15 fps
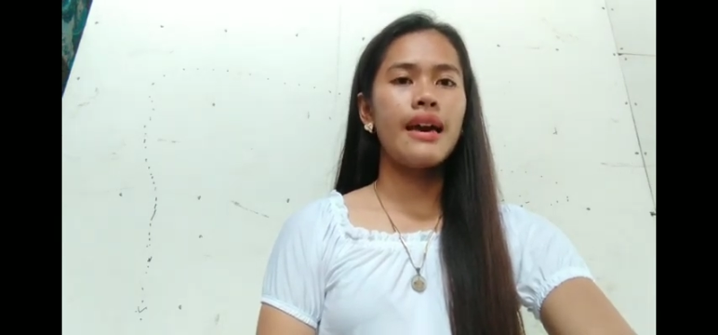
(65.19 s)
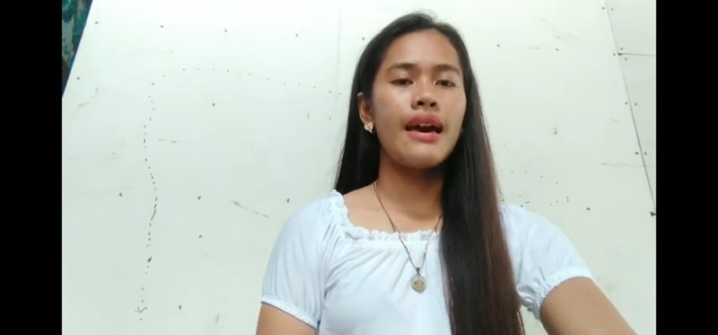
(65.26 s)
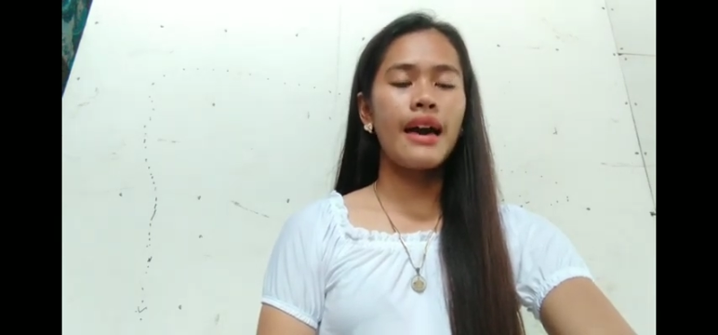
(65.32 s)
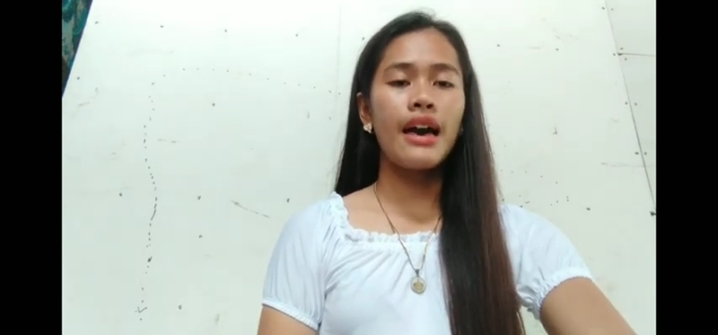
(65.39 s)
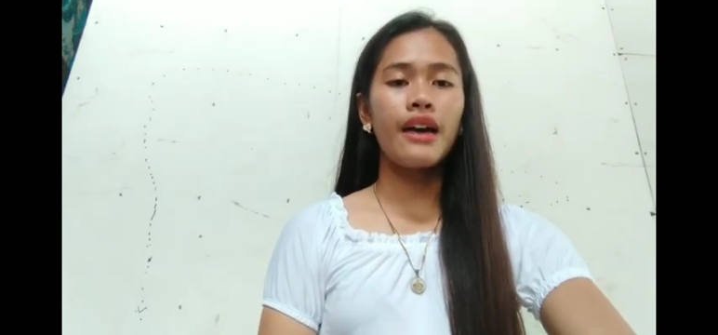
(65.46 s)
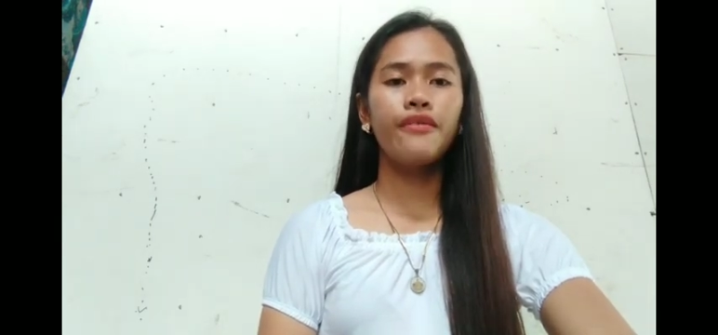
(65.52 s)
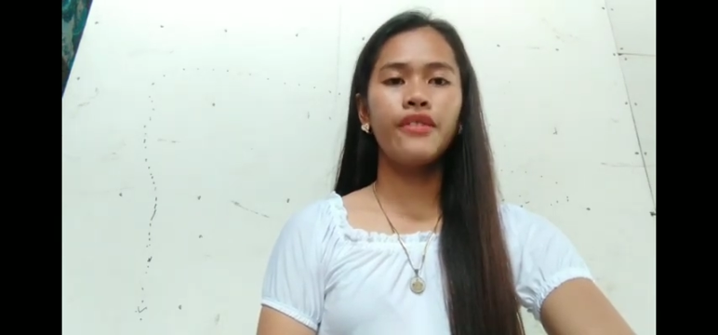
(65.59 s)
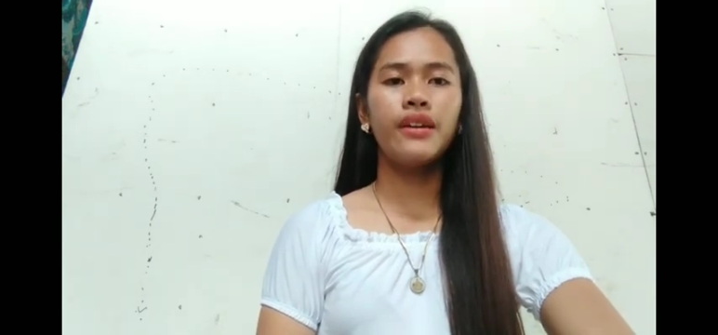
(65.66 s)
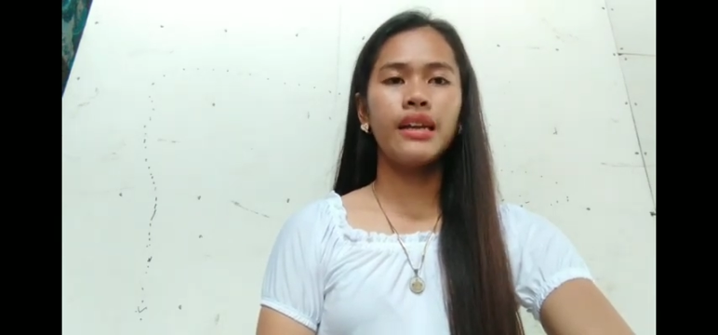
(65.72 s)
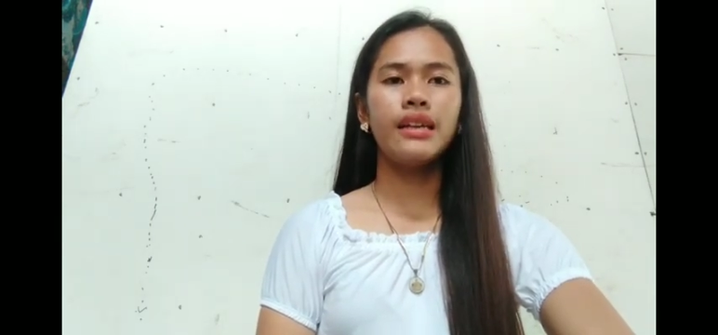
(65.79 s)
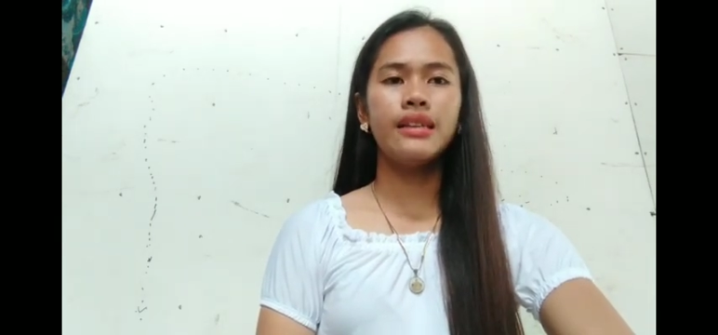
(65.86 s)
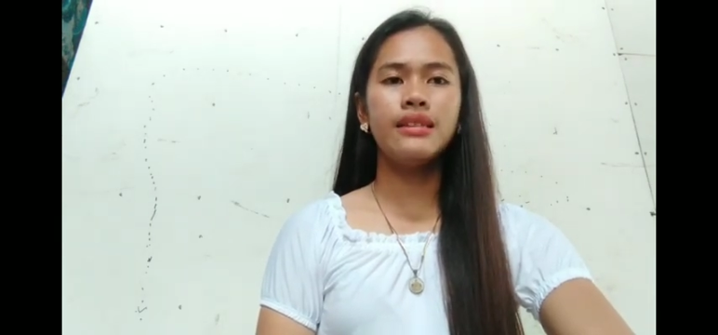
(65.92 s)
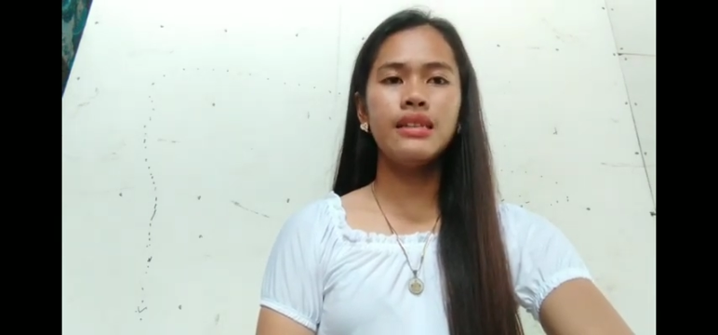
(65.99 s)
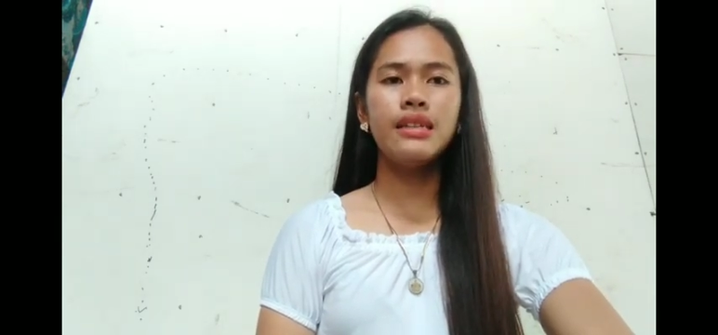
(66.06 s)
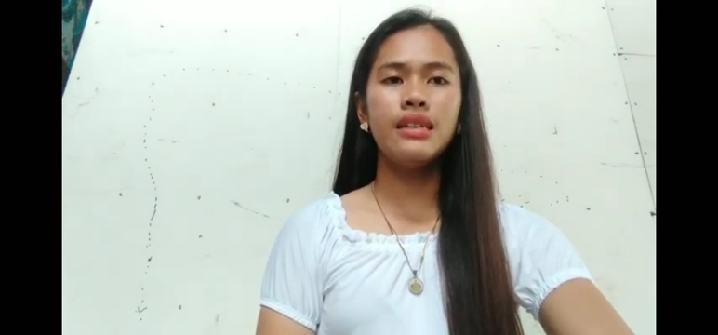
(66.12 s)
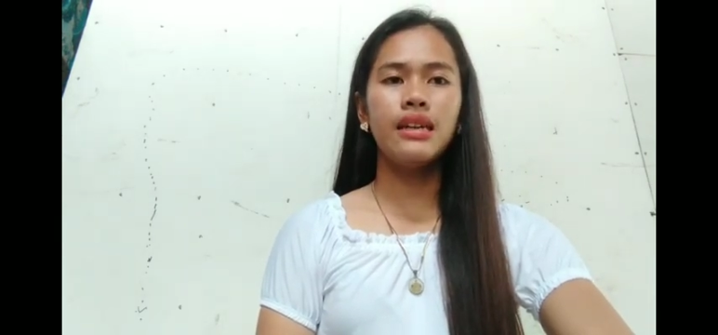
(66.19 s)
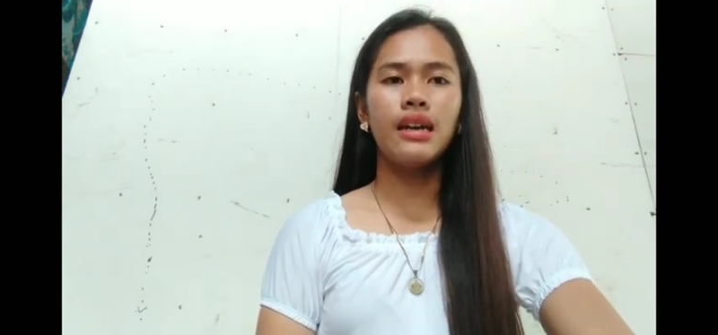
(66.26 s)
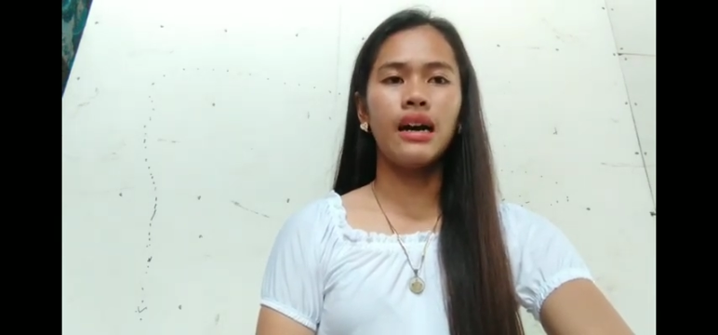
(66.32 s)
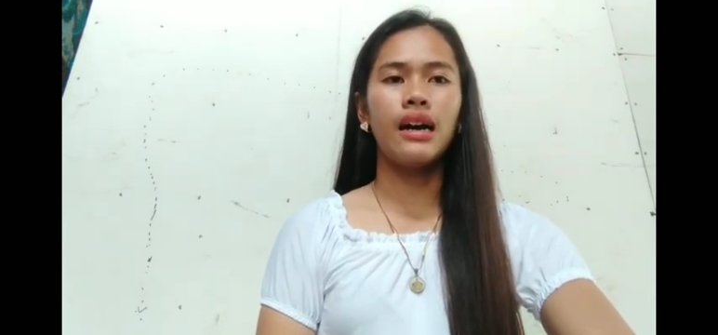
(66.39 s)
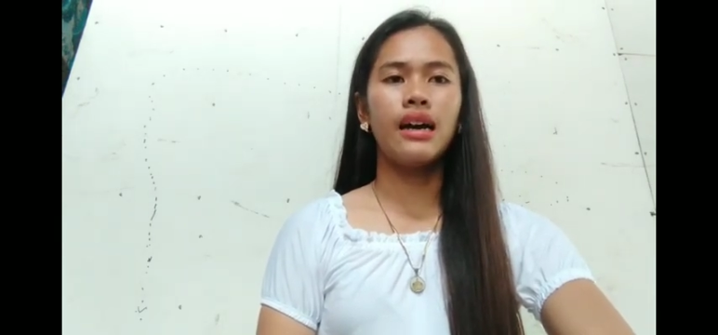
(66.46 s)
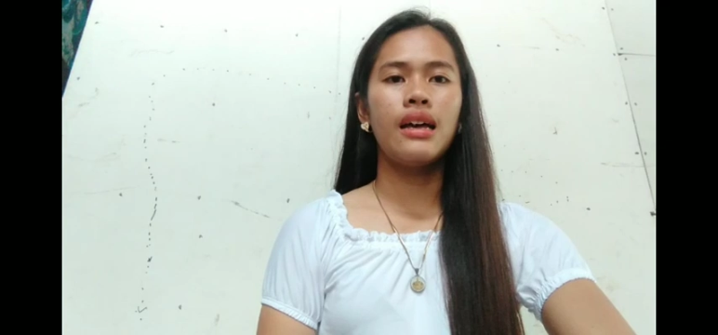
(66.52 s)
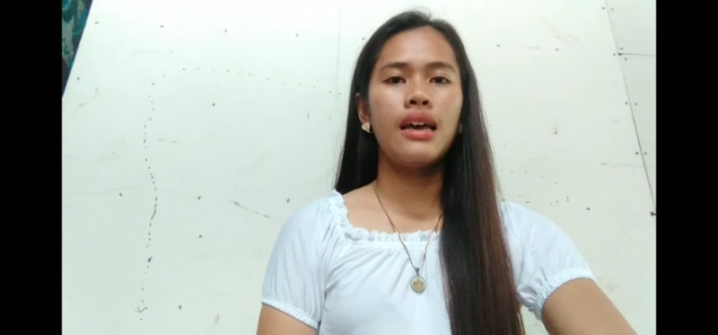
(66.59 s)
have an
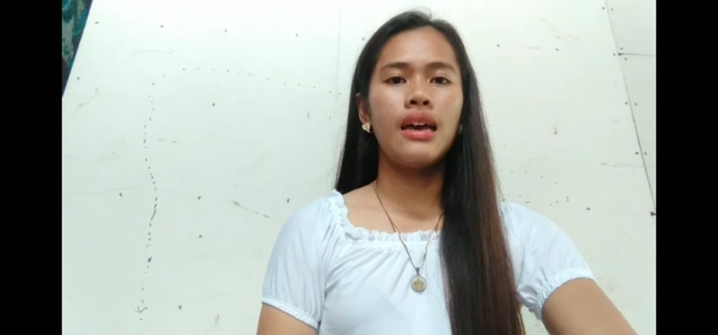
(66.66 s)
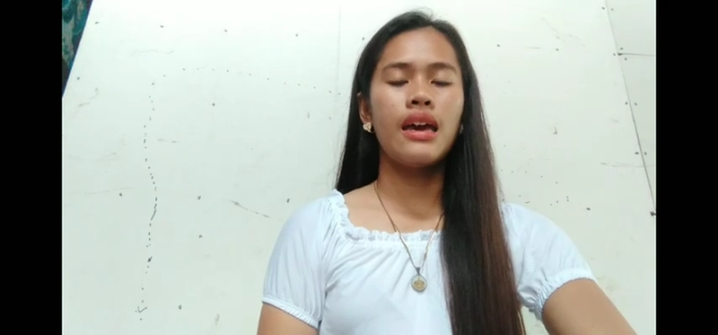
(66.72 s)
idea